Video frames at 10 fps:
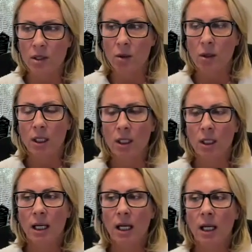So
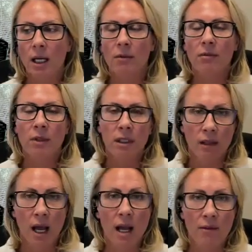the
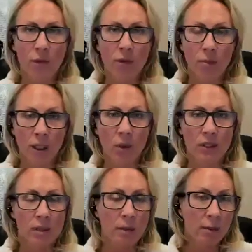live with me
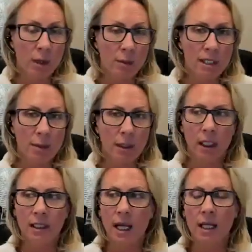once a month, maybe something
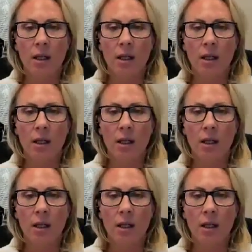like that.